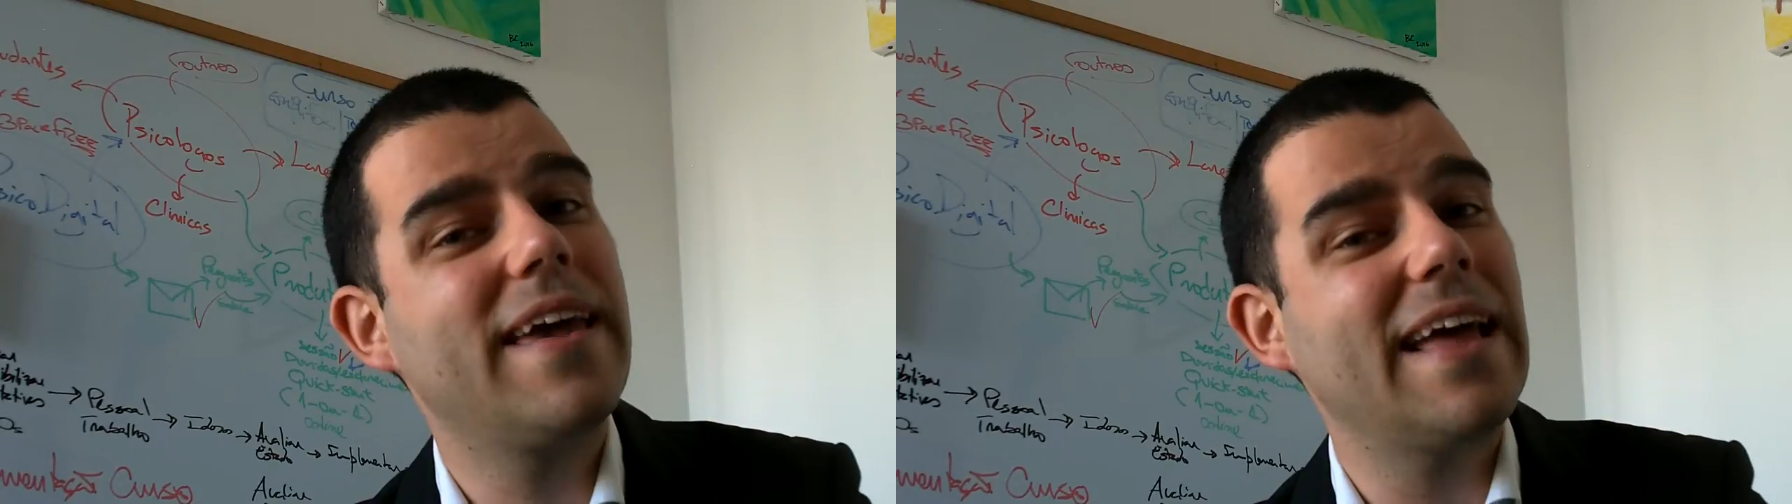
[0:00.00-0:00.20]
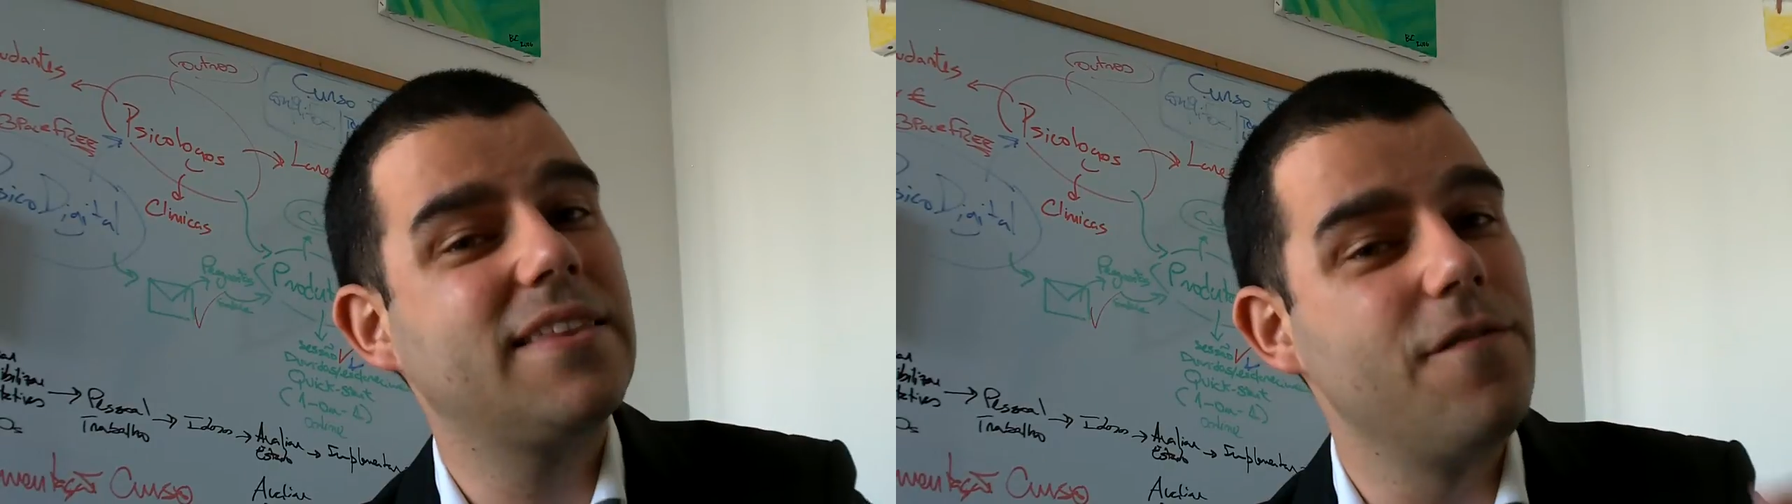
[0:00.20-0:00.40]

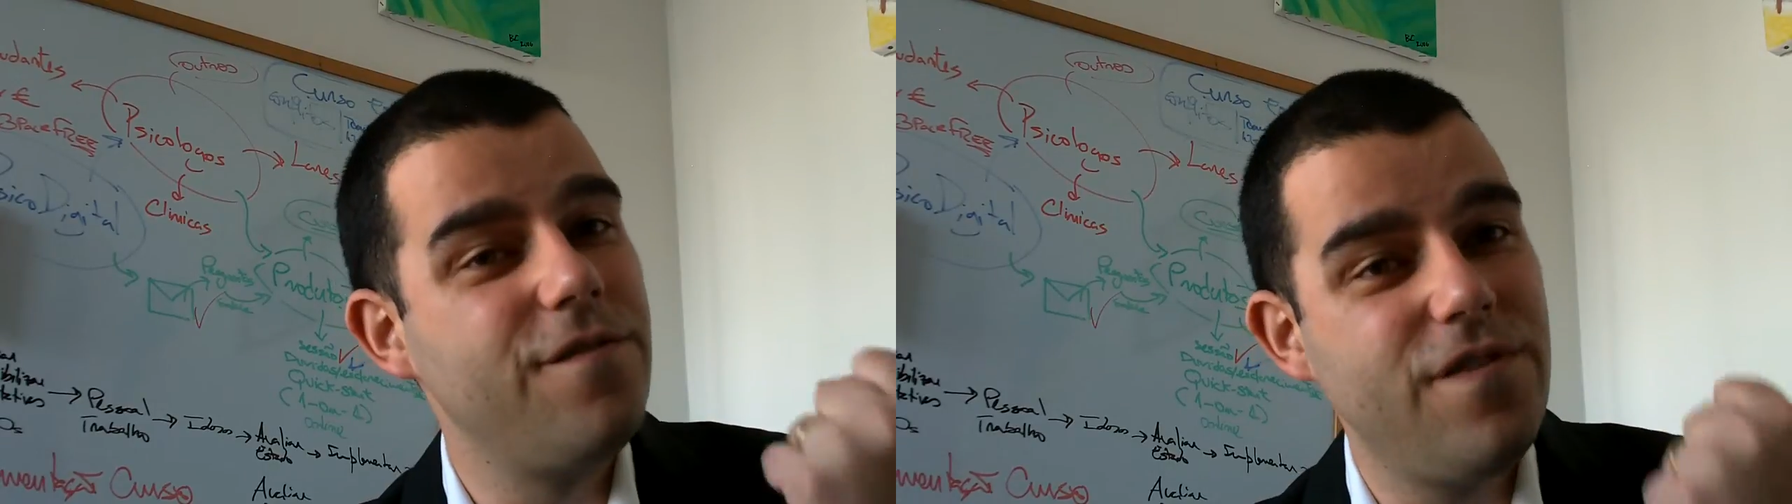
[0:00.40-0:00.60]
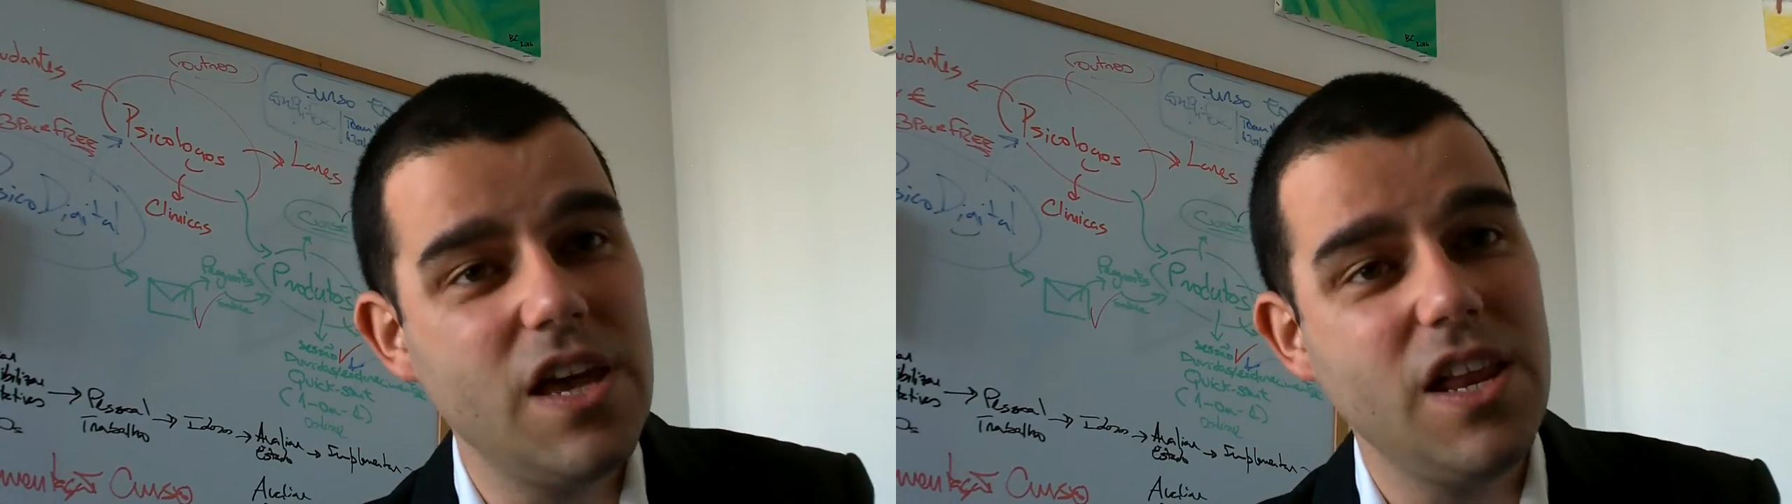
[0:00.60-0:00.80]
get the
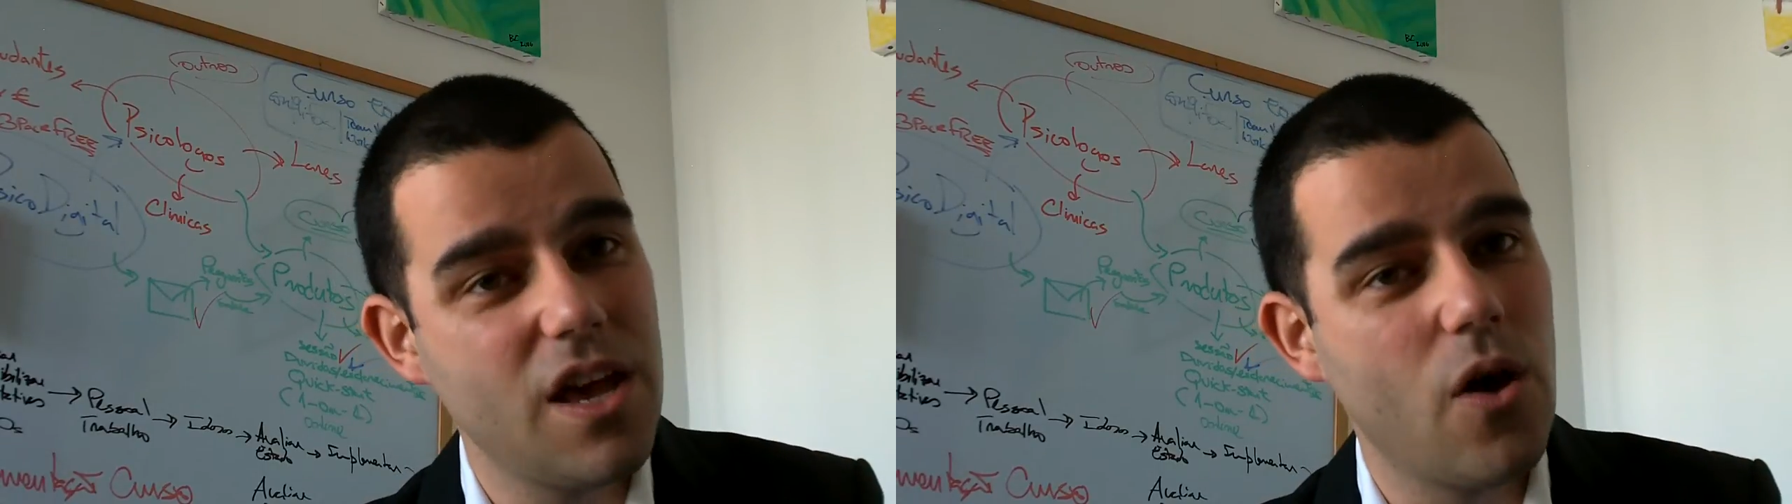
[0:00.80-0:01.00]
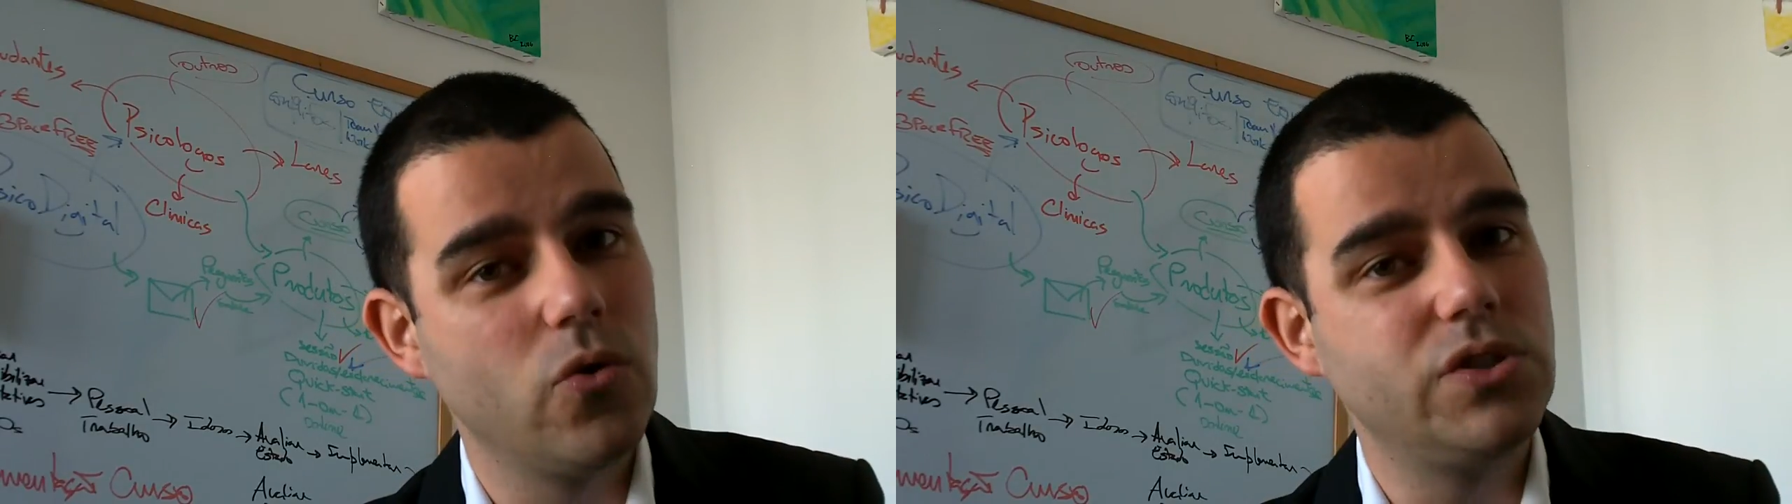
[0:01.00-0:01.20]

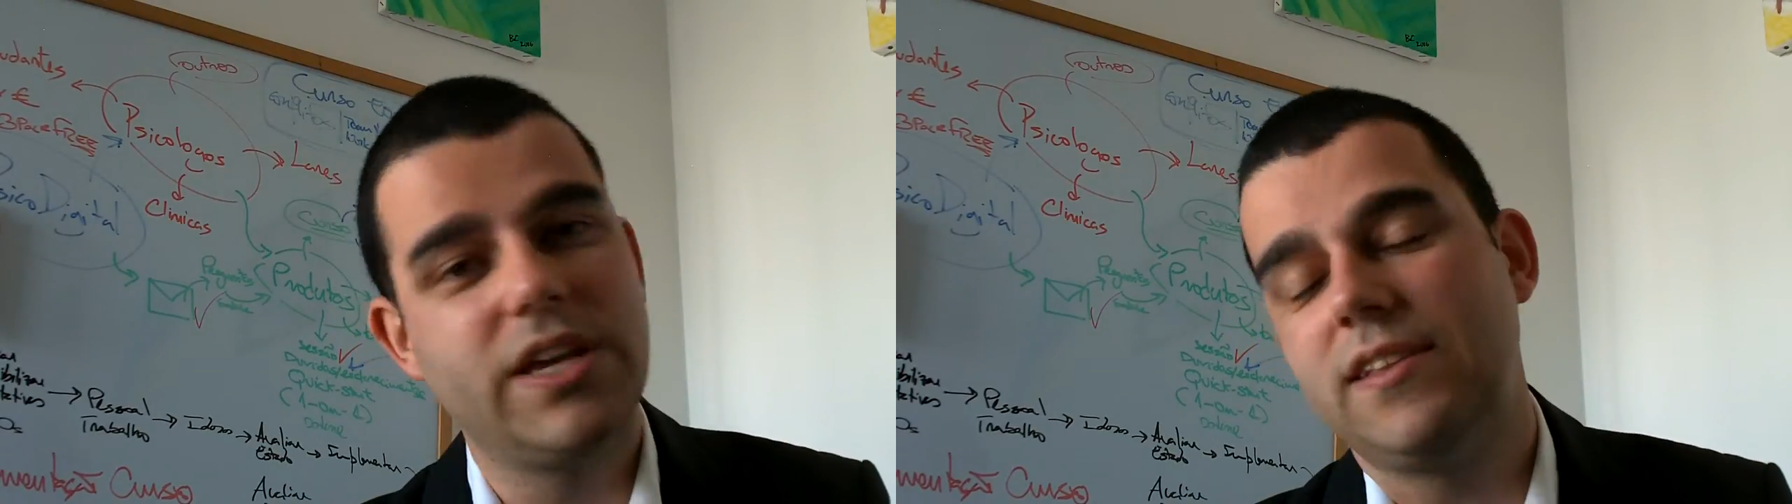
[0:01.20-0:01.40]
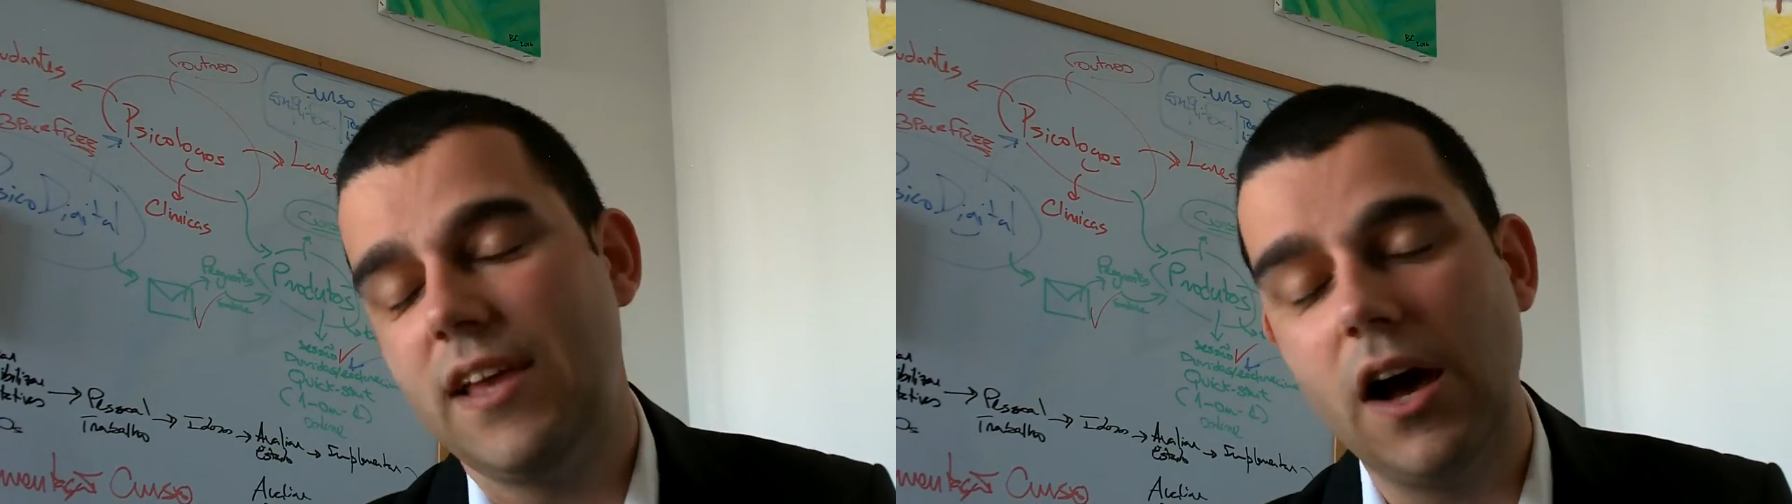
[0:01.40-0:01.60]
videos
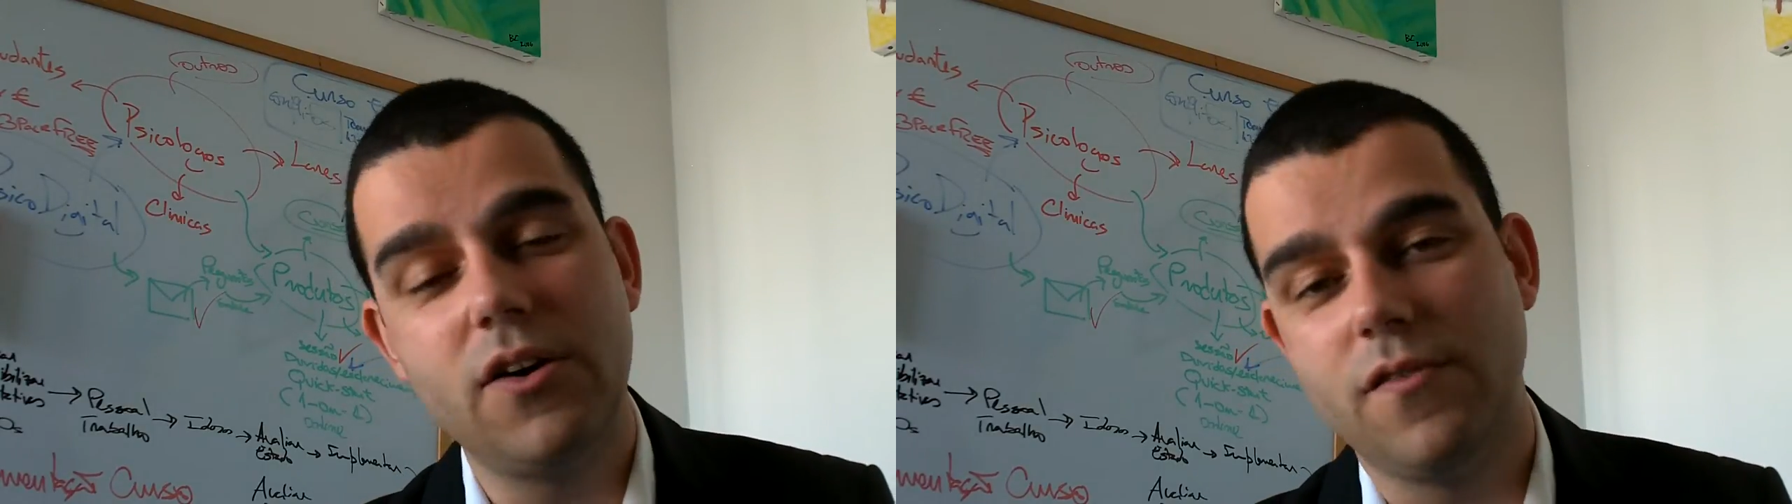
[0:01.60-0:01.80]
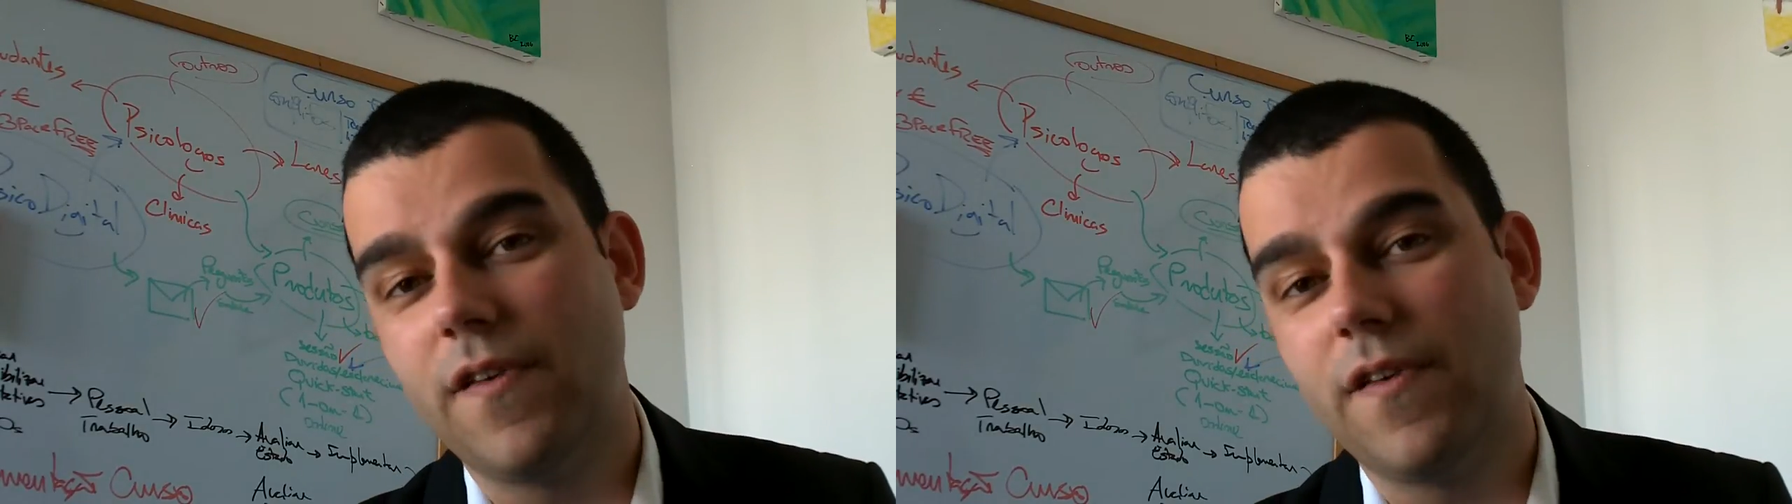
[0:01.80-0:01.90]
and the audio